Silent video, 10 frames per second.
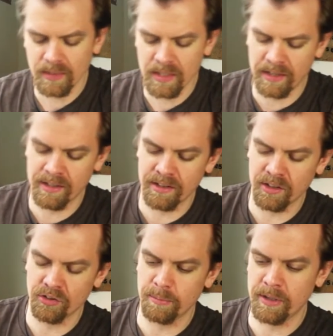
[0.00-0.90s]
And then
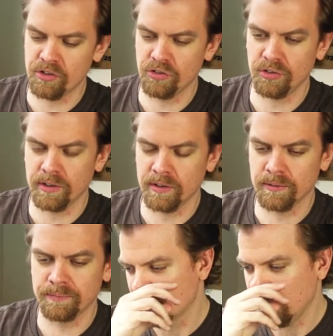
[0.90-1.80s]
there's a bunch of sugar
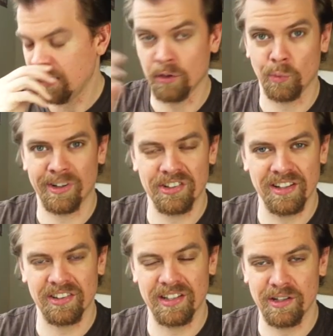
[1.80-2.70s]
and the
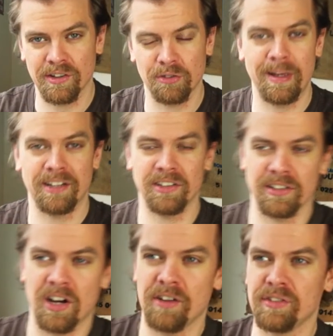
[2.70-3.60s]
richness that you'd expect in
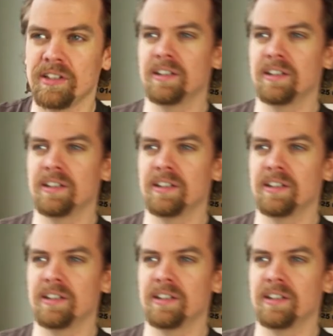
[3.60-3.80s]
coffee.